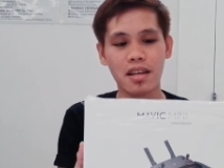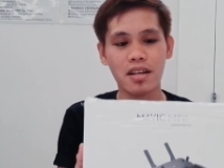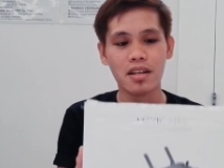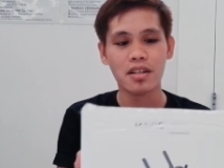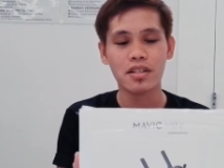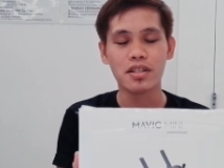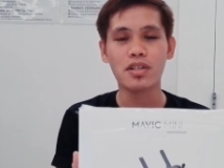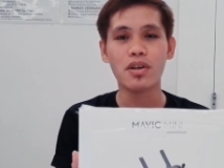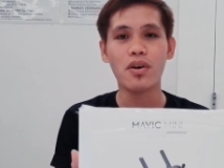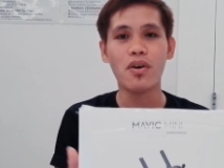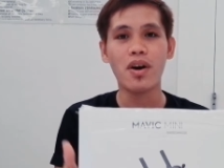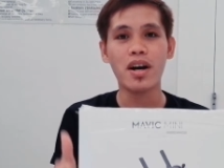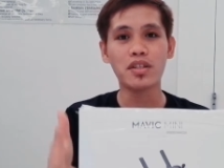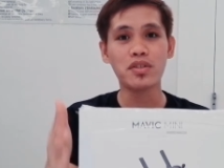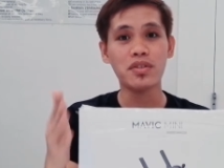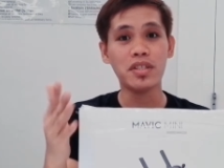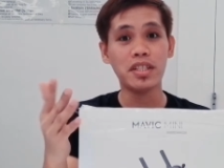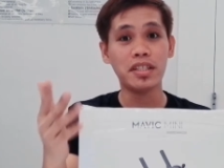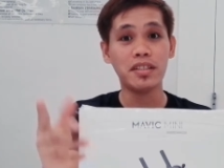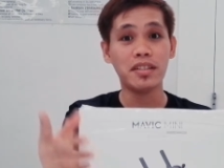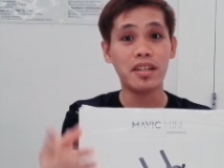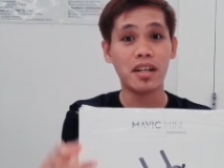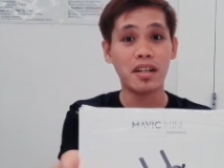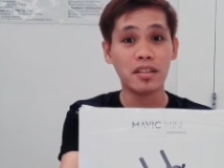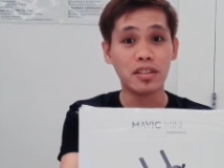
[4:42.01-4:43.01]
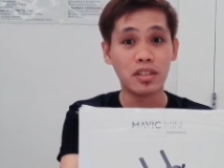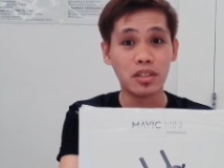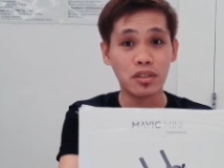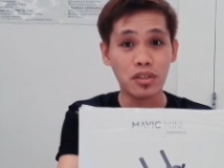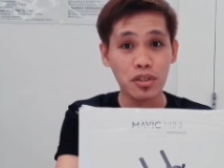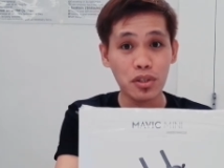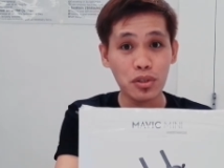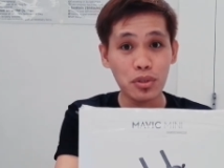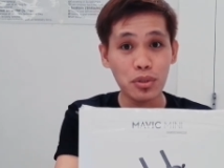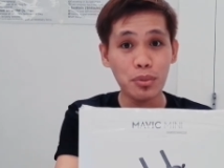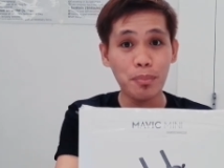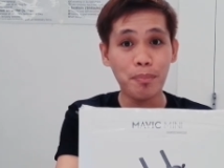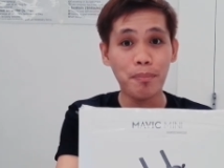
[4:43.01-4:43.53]
So actually there are
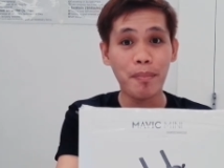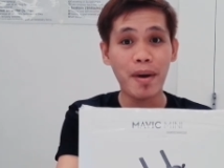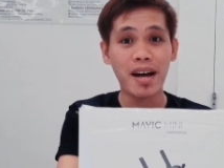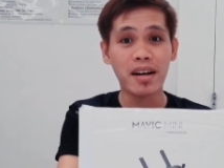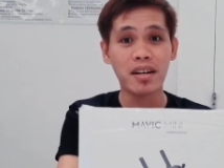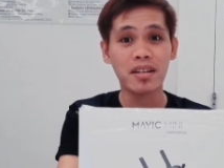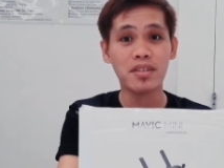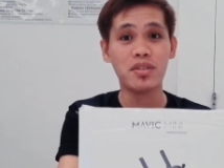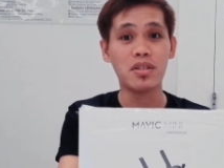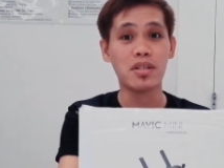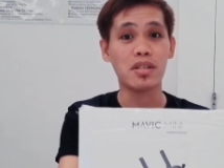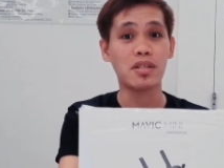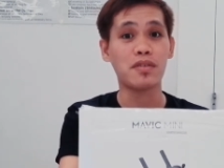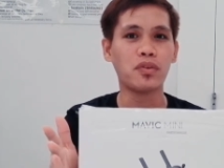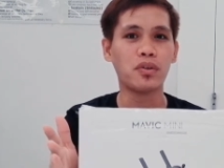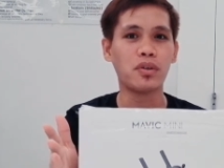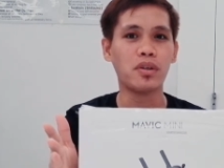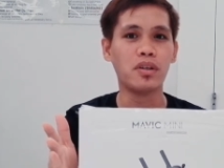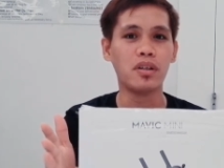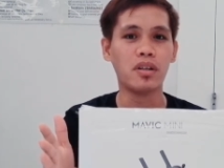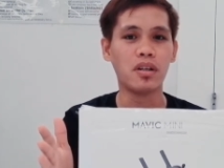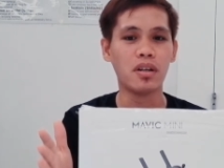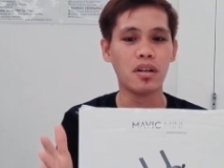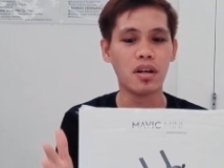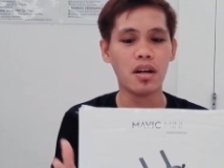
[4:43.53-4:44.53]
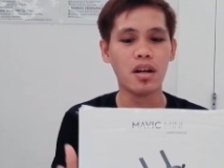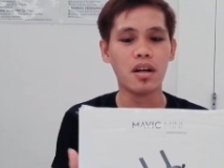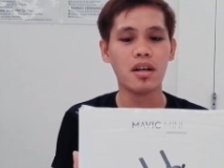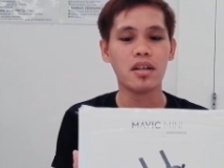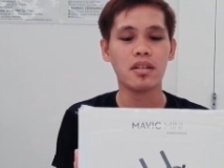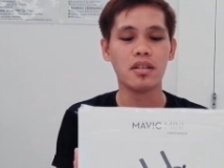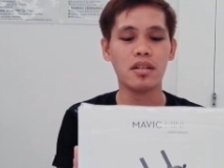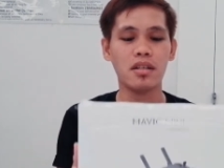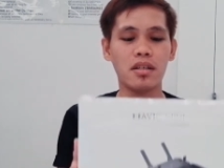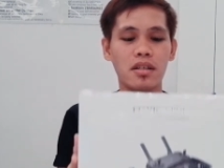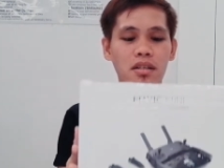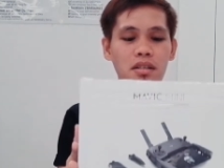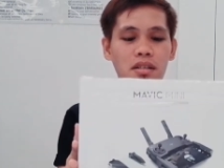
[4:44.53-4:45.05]
two packages for
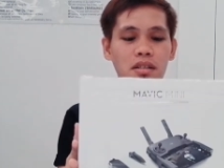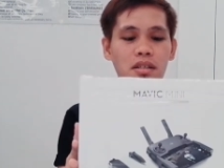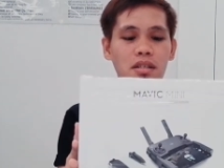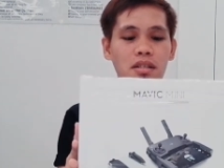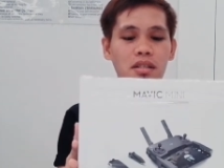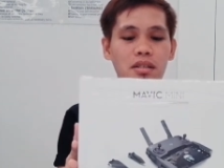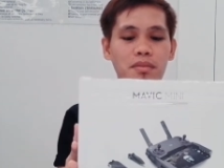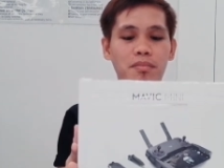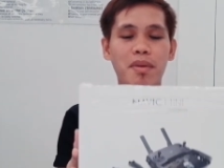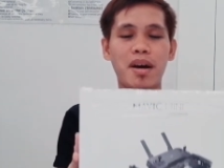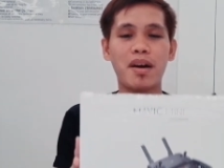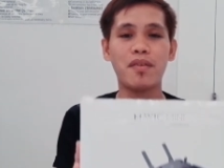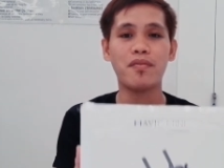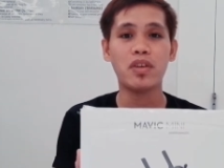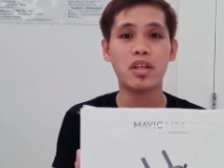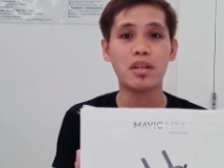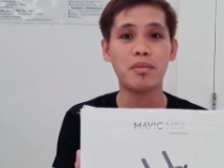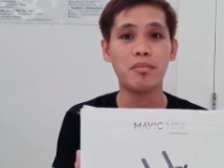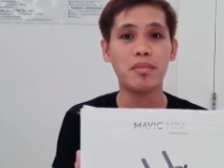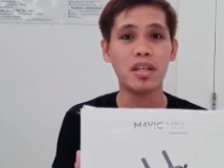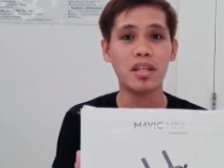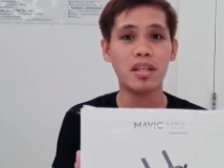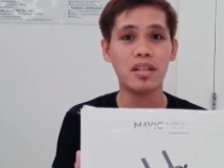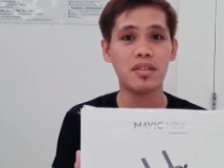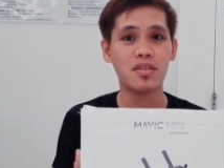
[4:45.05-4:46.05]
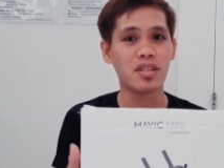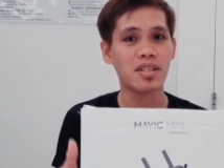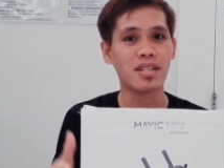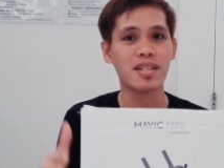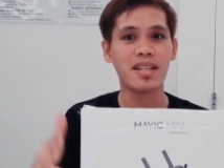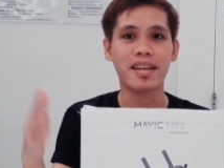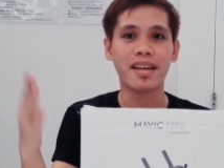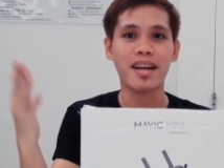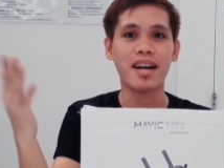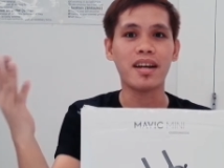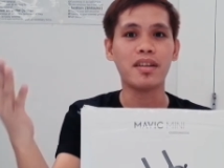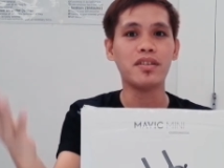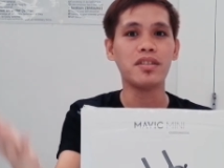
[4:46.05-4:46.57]
this Mavic Mini, just
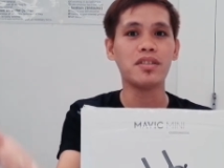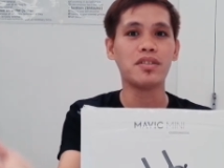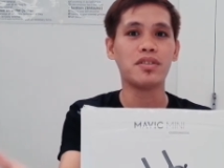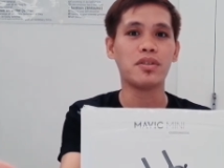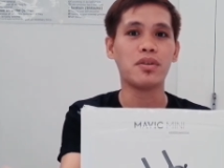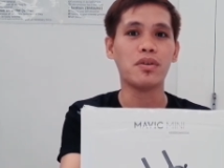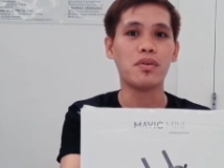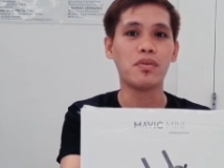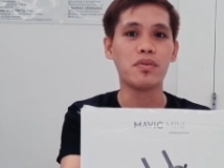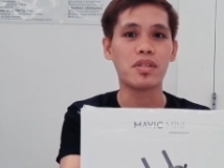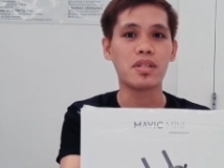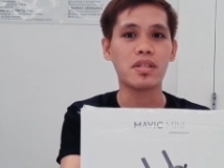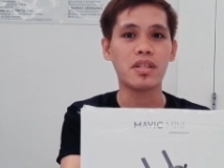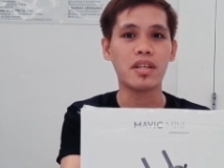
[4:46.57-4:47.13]
like other drones.